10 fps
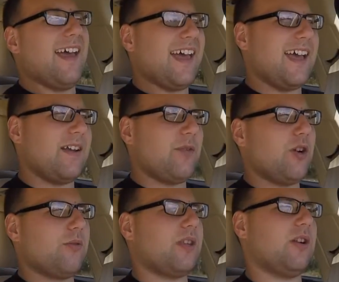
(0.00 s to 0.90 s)
And if you
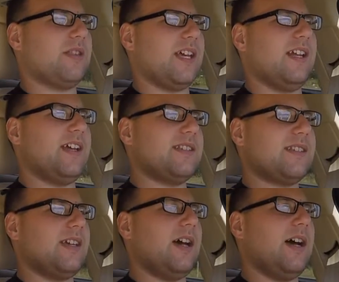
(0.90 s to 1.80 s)
don't really know what that
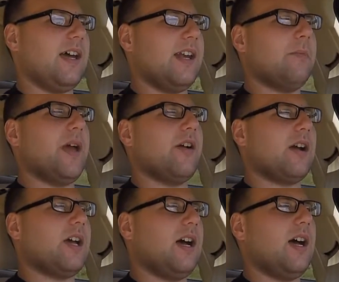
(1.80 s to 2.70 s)
is, in
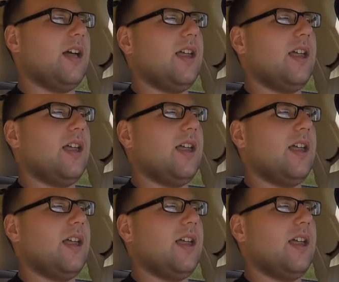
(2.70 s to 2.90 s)
America,